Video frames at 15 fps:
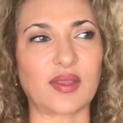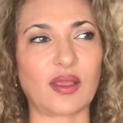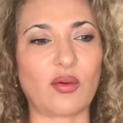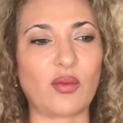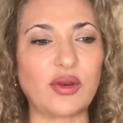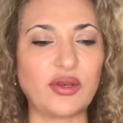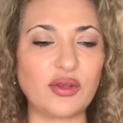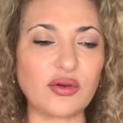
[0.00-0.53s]

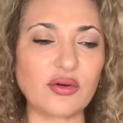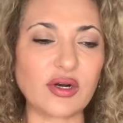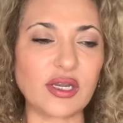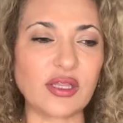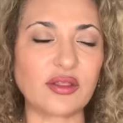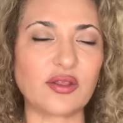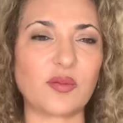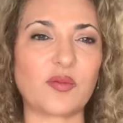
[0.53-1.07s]
When you're
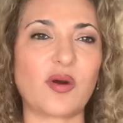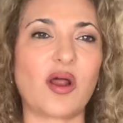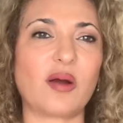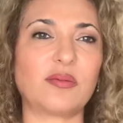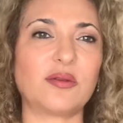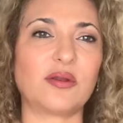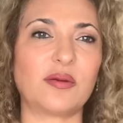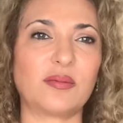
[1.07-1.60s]
in the
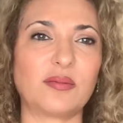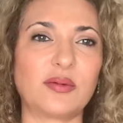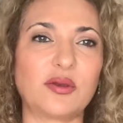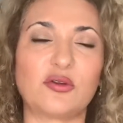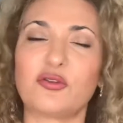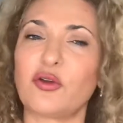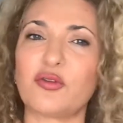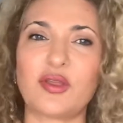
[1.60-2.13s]
problem, you're
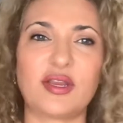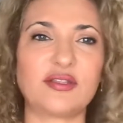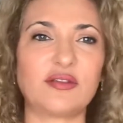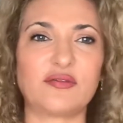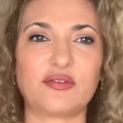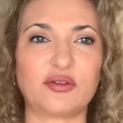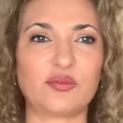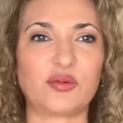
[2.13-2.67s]
a totally
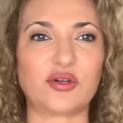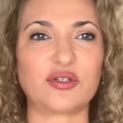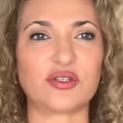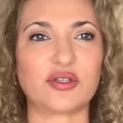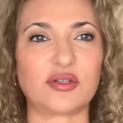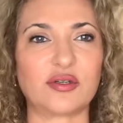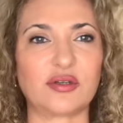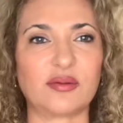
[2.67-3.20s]
different
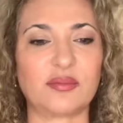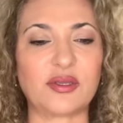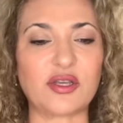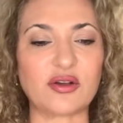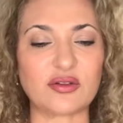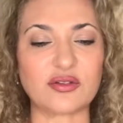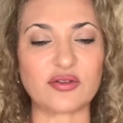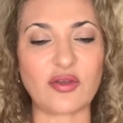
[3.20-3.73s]
person
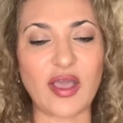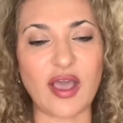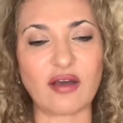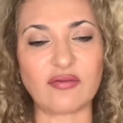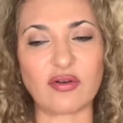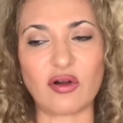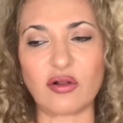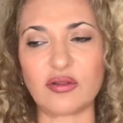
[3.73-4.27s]
because you have
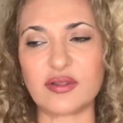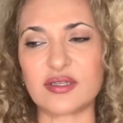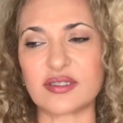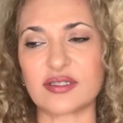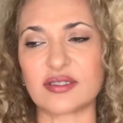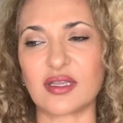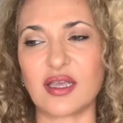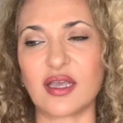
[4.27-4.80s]
all
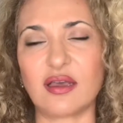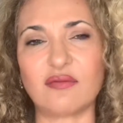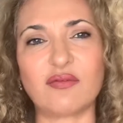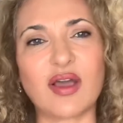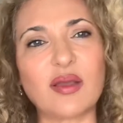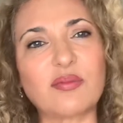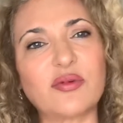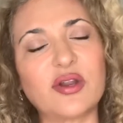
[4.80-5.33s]
these
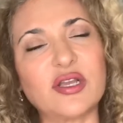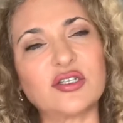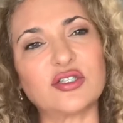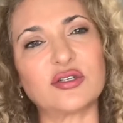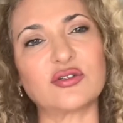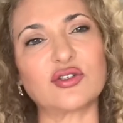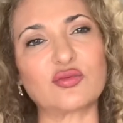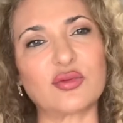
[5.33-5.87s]

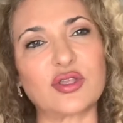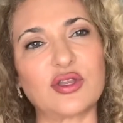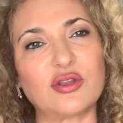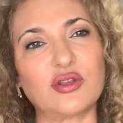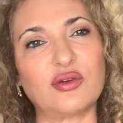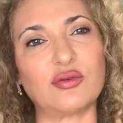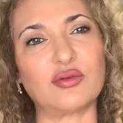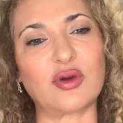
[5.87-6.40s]
vibrations within
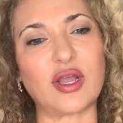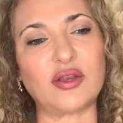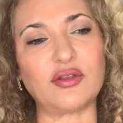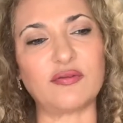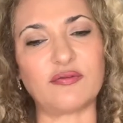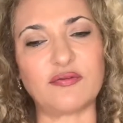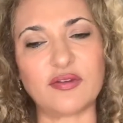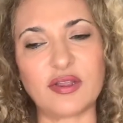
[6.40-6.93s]
you and you
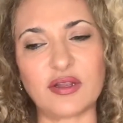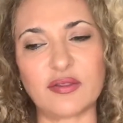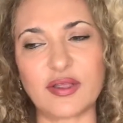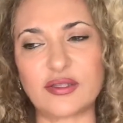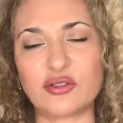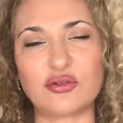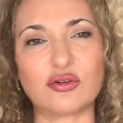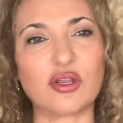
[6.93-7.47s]
feel
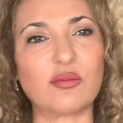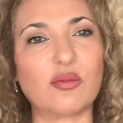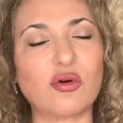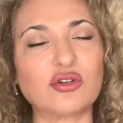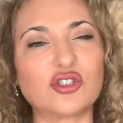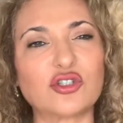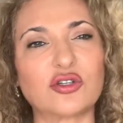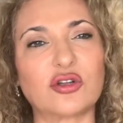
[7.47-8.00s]
that you're
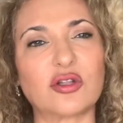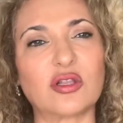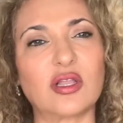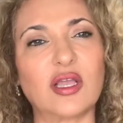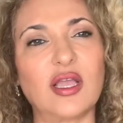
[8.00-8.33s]
emotional.